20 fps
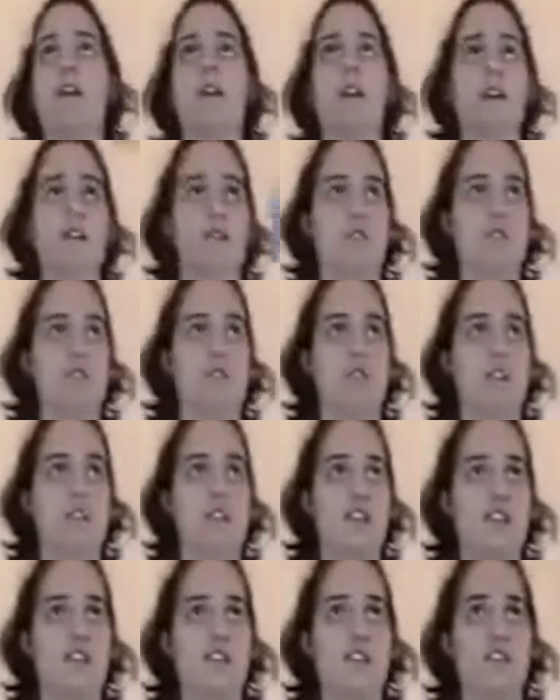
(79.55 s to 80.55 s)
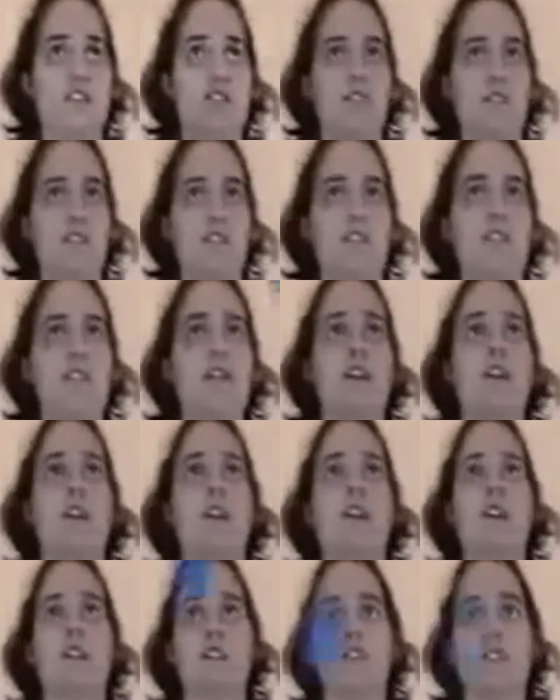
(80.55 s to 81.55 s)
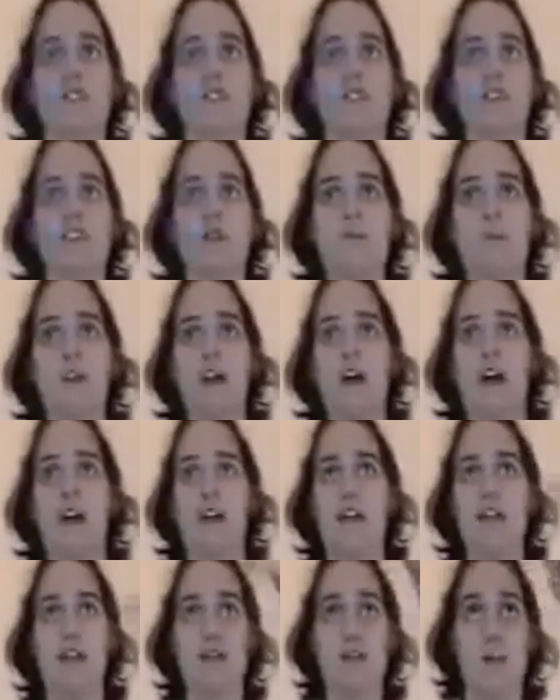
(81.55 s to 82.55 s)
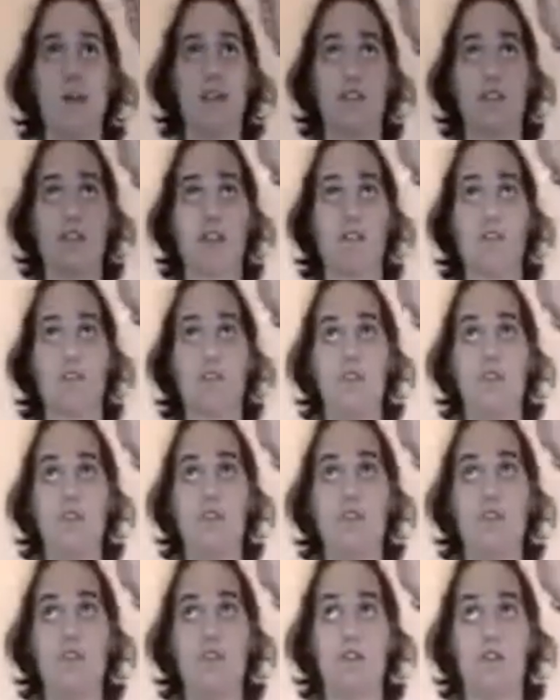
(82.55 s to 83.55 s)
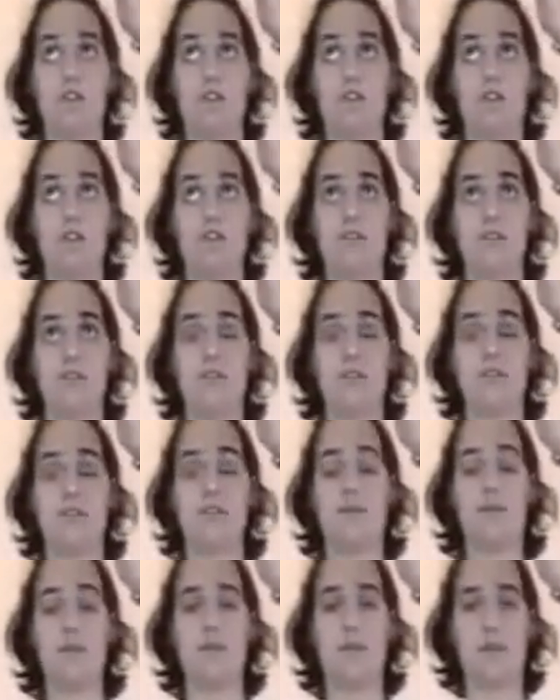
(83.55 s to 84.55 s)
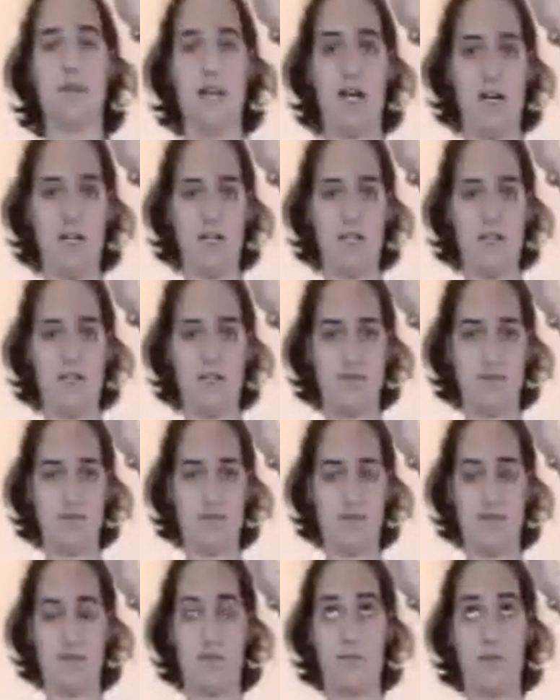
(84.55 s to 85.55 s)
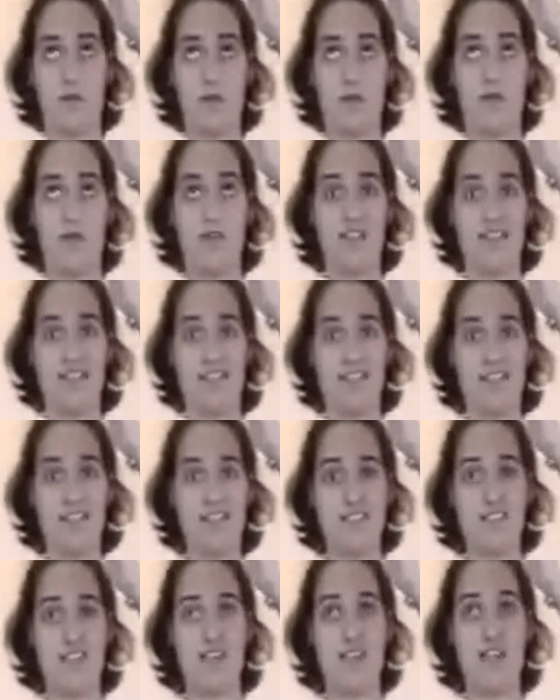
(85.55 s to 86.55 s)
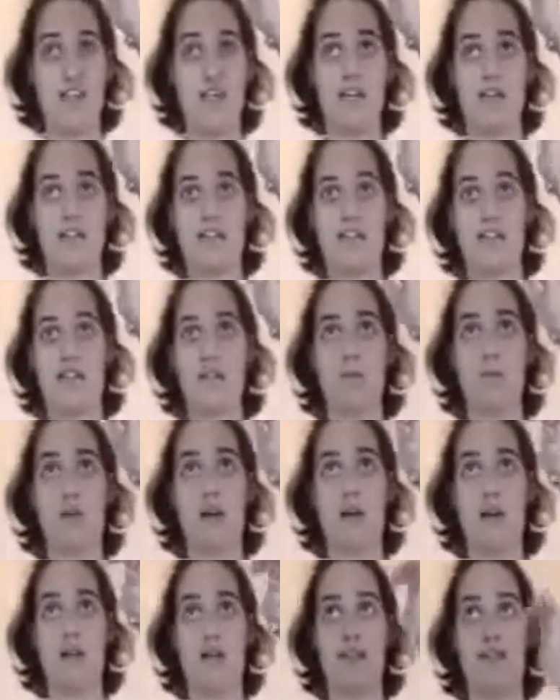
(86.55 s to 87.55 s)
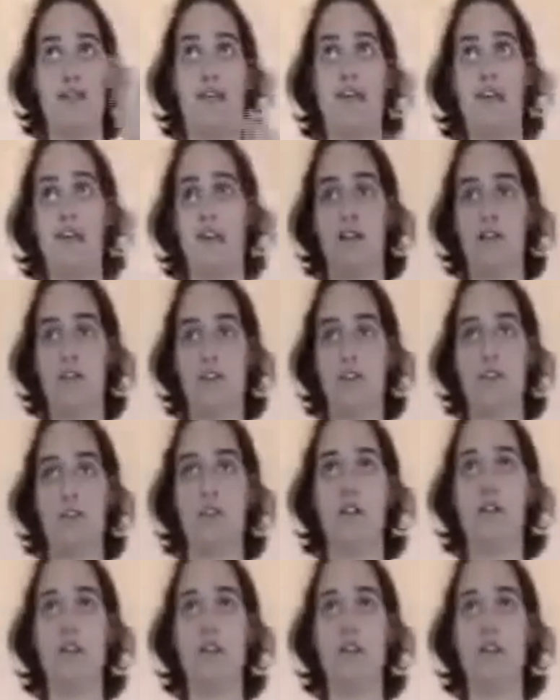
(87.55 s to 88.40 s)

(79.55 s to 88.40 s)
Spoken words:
And what you want to get to do is just keep your eye about the level, the point highest where the ball is, and just keep your eye at that level.